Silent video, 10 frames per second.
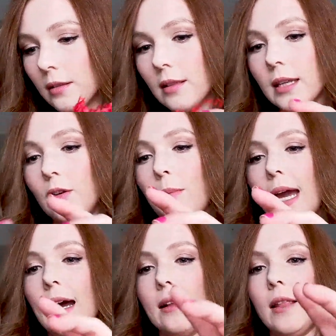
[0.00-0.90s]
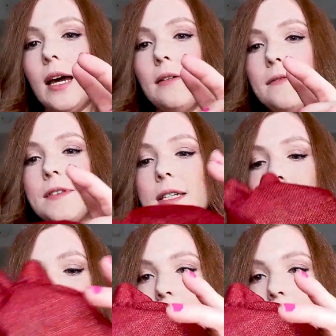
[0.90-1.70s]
little bag left.